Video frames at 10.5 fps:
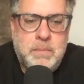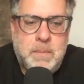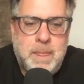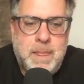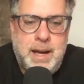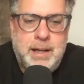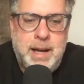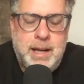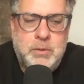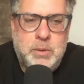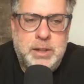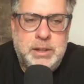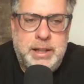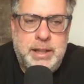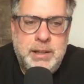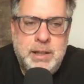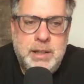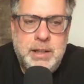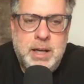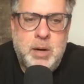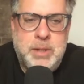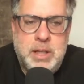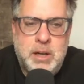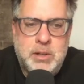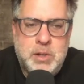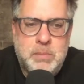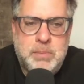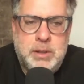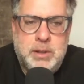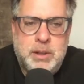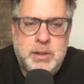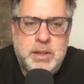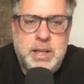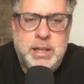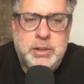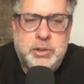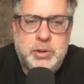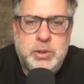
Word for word: and really helping the entrepreneur think it through,